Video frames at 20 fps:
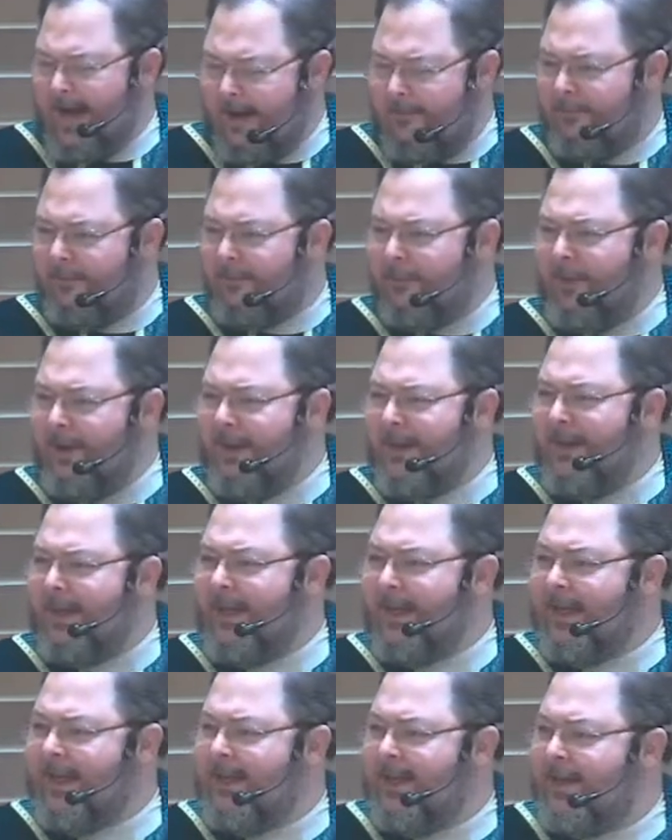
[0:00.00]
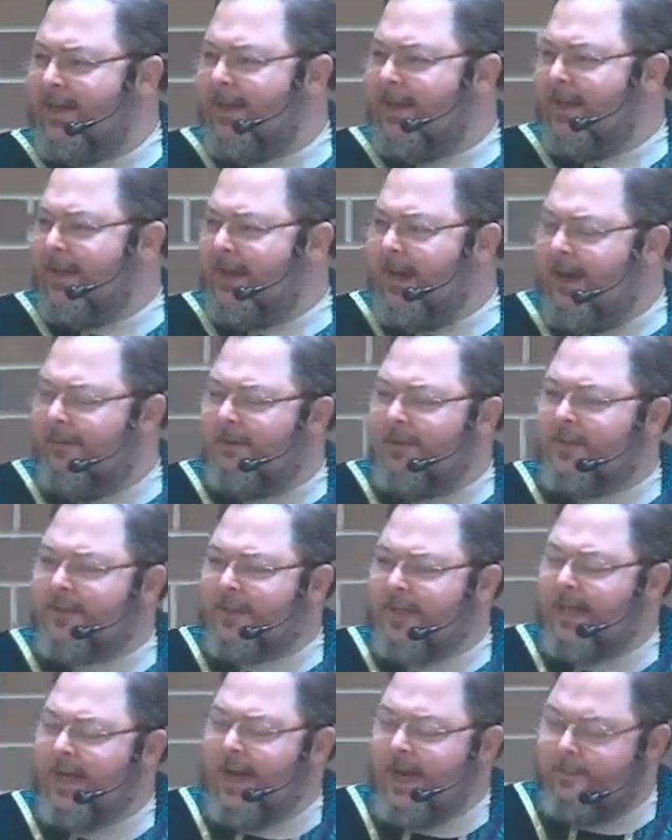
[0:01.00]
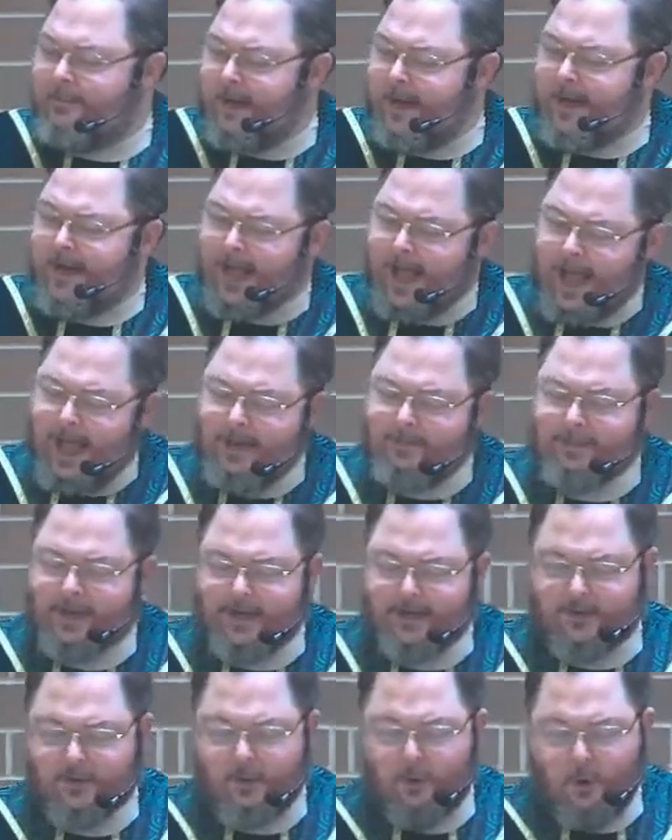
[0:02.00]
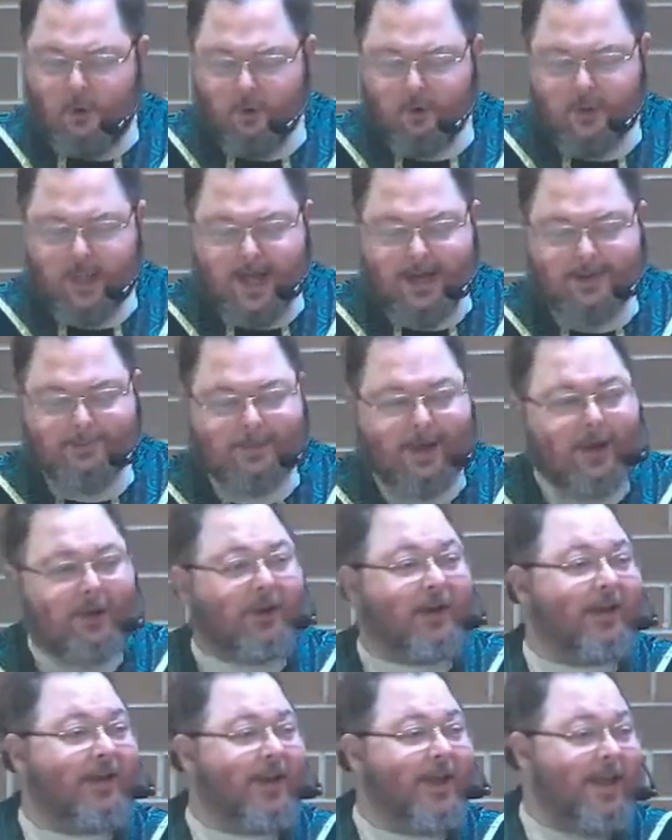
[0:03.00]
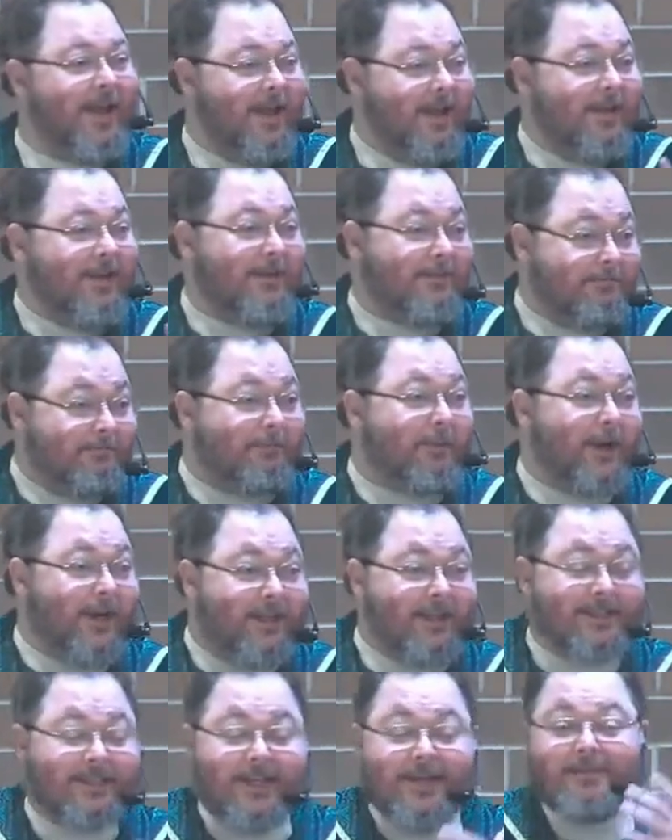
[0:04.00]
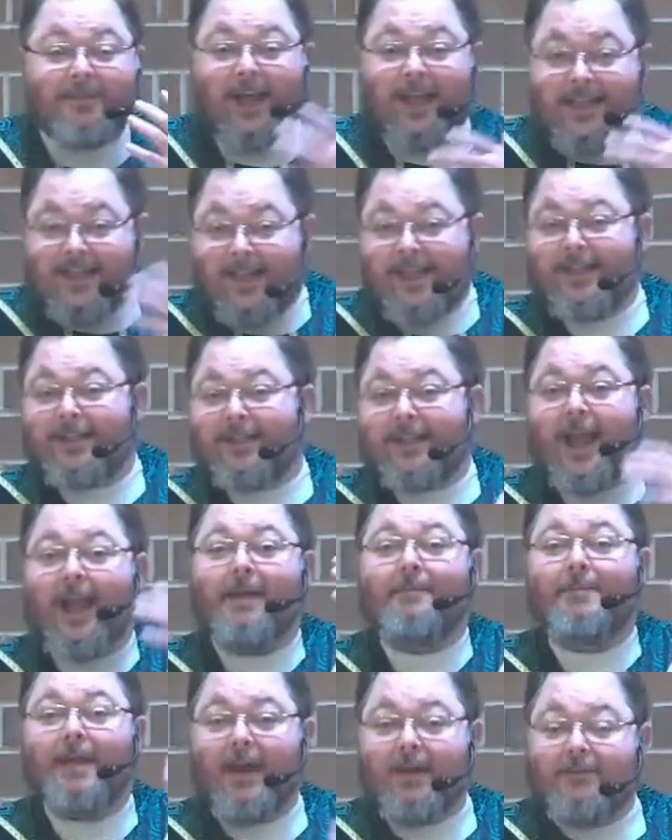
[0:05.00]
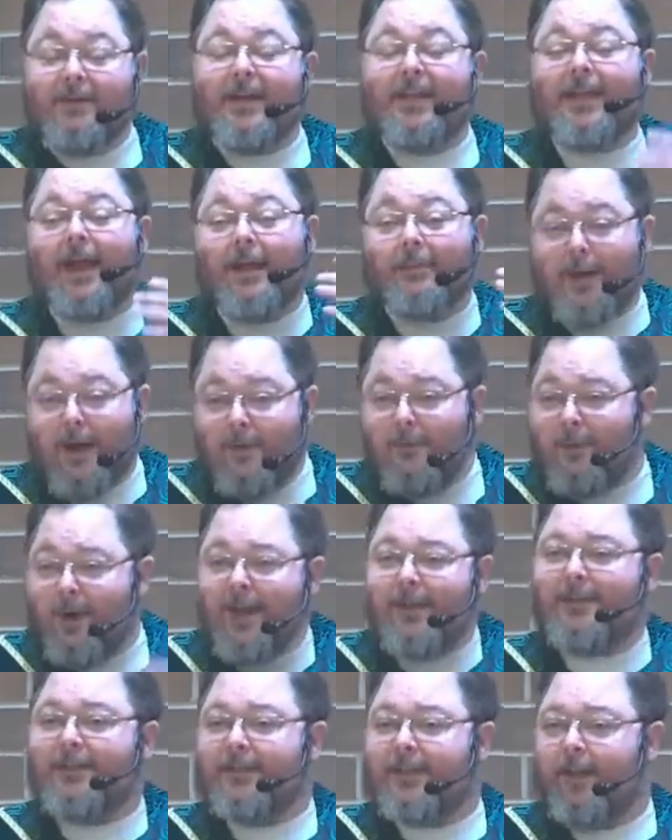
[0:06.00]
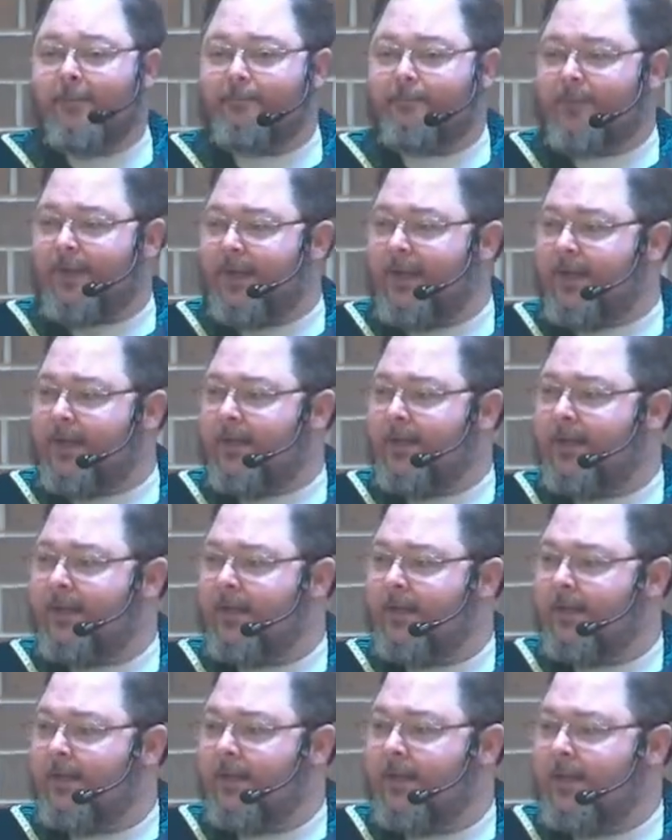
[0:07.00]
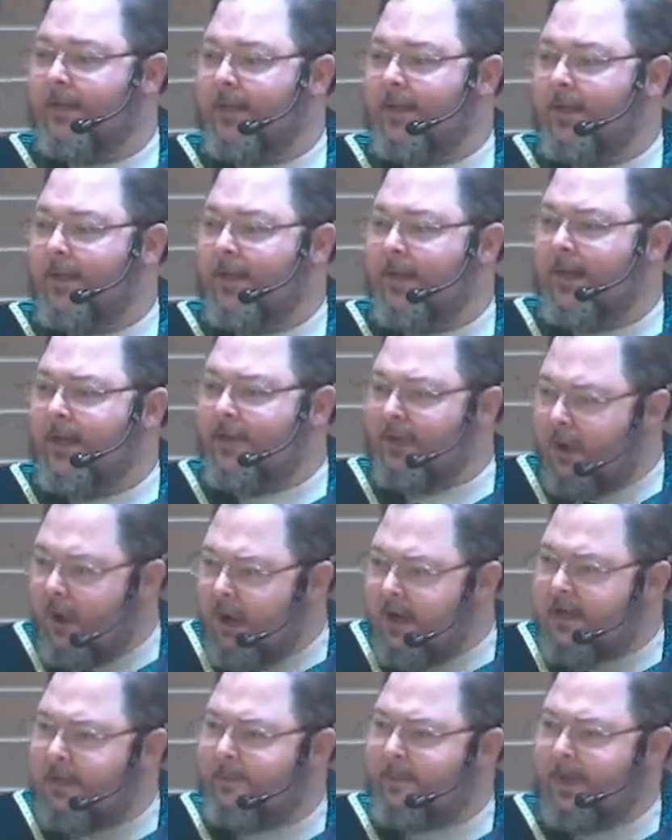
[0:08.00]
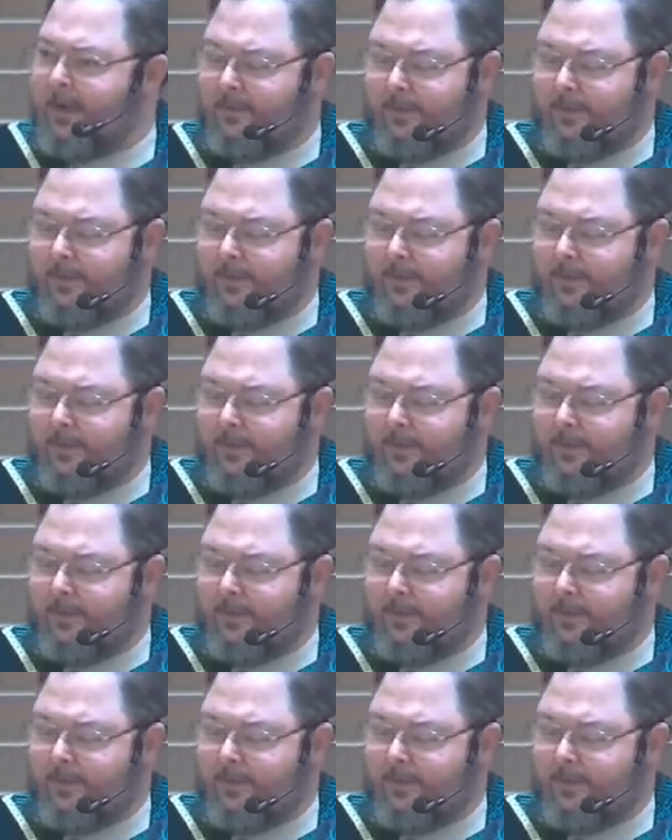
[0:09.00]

And I've really never seen anybody comment a whole lot about it. But it seemed like this time, every time I read something, it talked